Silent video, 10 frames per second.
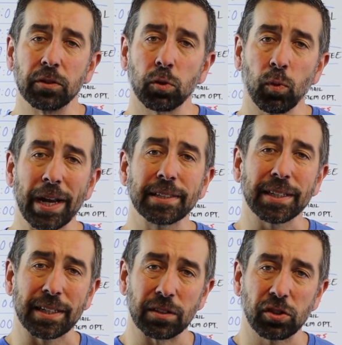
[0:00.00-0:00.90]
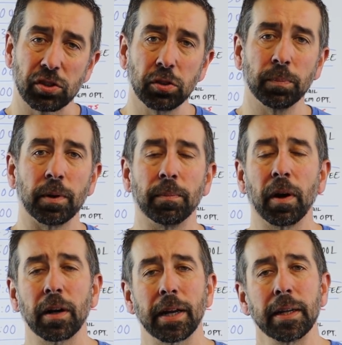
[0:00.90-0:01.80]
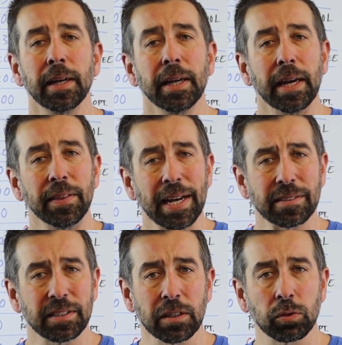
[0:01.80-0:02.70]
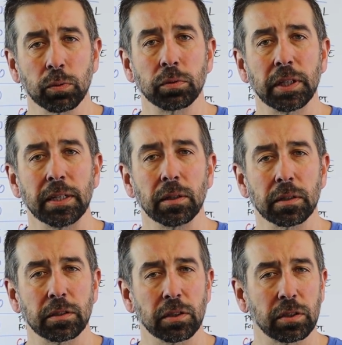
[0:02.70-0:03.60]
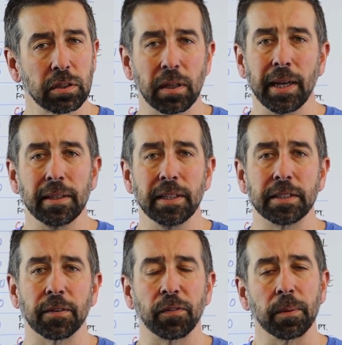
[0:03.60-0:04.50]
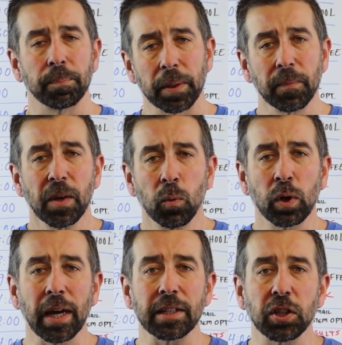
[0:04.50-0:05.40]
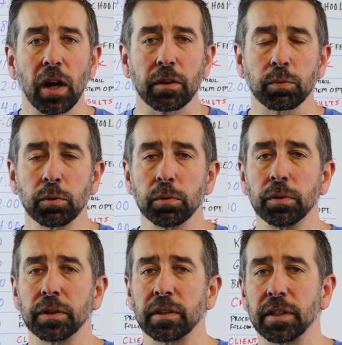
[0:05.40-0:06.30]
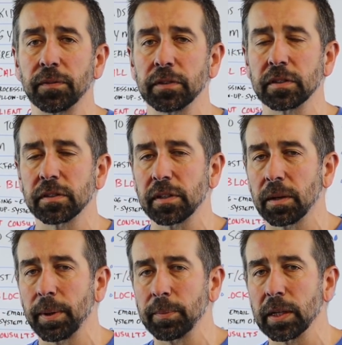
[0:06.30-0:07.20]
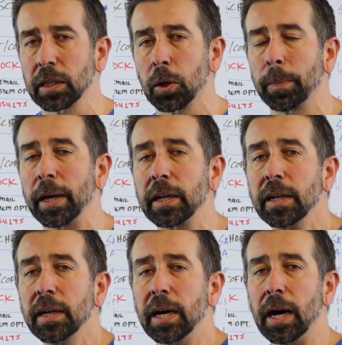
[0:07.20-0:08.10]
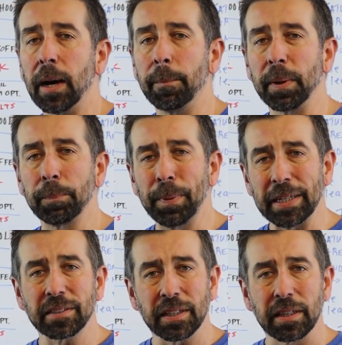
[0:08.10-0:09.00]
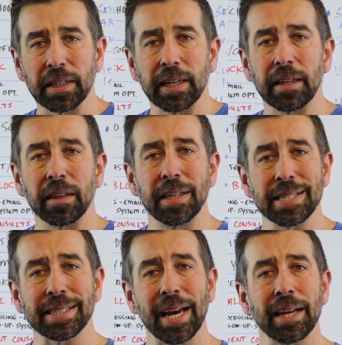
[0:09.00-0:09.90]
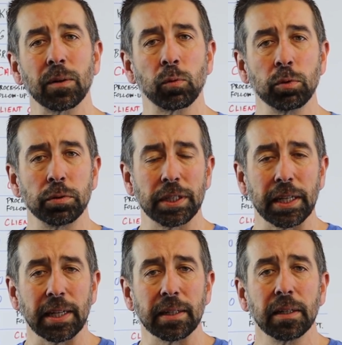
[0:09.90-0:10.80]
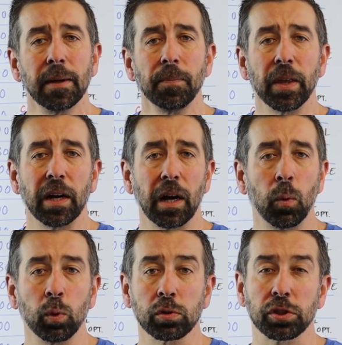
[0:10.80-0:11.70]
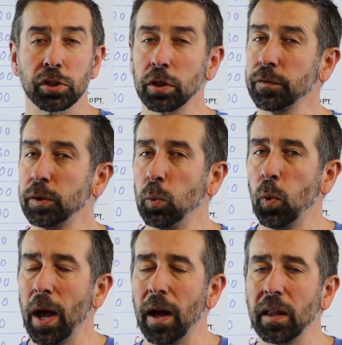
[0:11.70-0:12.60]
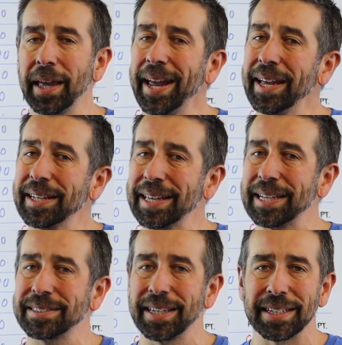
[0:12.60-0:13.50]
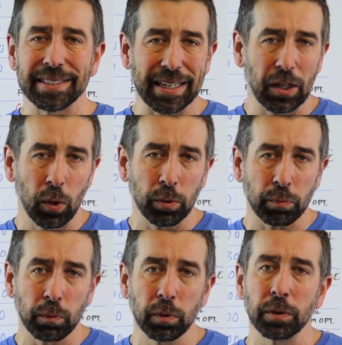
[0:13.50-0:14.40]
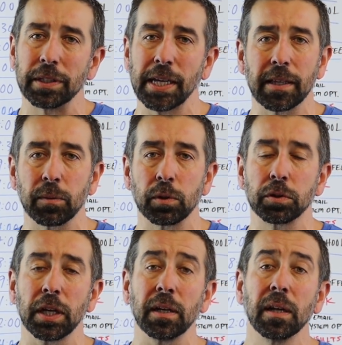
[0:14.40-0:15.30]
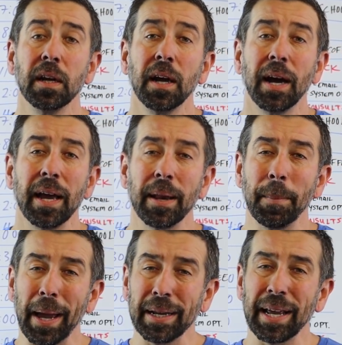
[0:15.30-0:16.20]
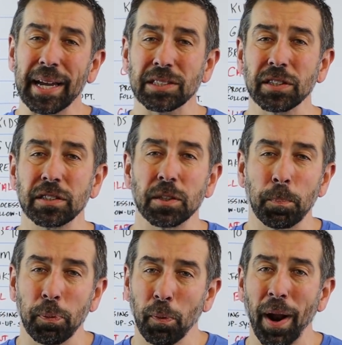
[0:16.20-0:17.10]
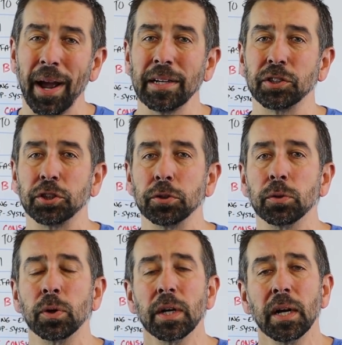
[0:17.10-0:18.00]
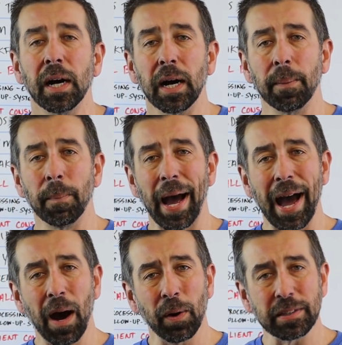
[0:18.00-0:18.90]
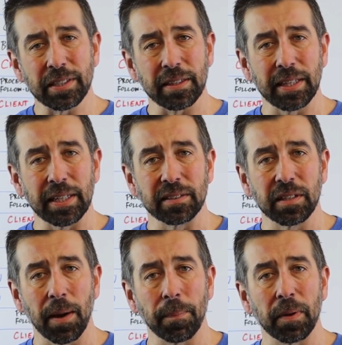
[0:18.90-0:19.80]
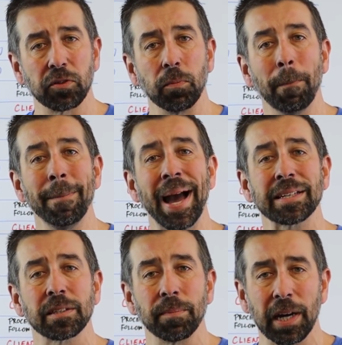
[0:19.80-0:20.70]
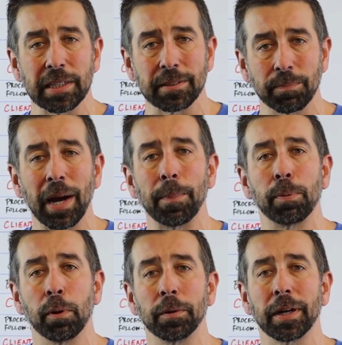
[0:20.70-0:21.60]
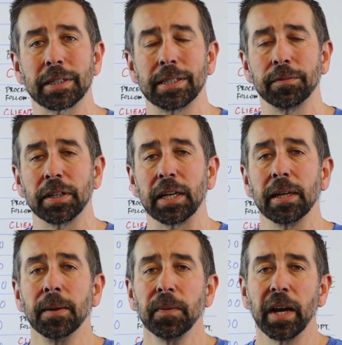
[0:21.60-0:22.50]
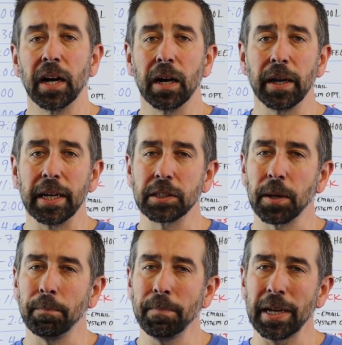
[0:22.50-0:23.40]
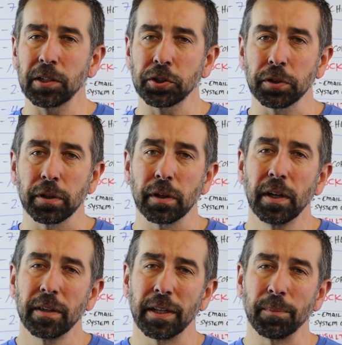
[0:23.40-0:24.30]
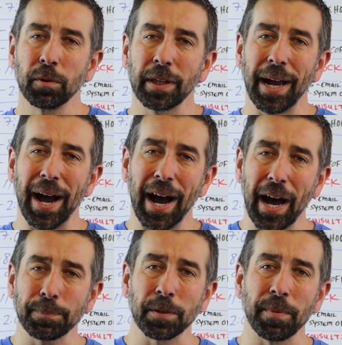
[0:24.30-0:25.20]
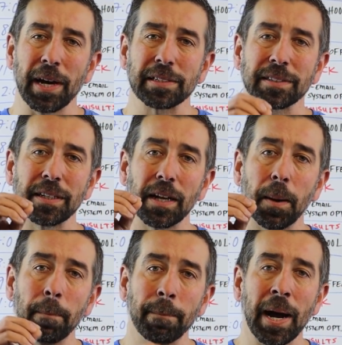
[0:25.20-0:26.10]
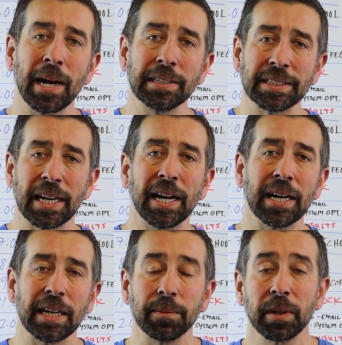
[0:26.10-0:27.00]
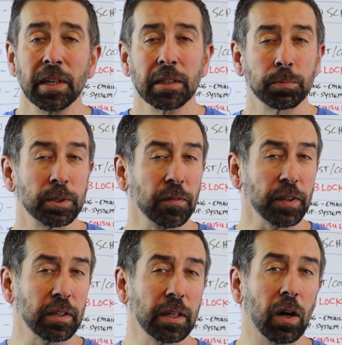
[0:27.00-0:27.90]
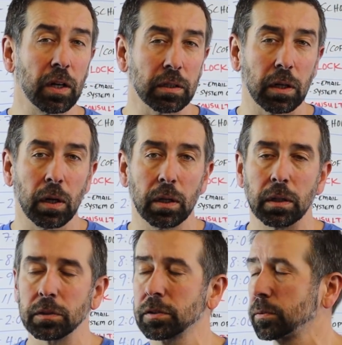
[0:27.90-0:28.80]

direct-to-consumer market, and that sales routine looks just slightly different, but we'll kind of talk through the differences there maybe a little bit. But basically, this kind of routine will serve you well, and like I said, as I go through the daily routine, and I actually surprise you how I set things up to maximize my productivity and to make sure that I'm really optimizing my time, specifically on calls.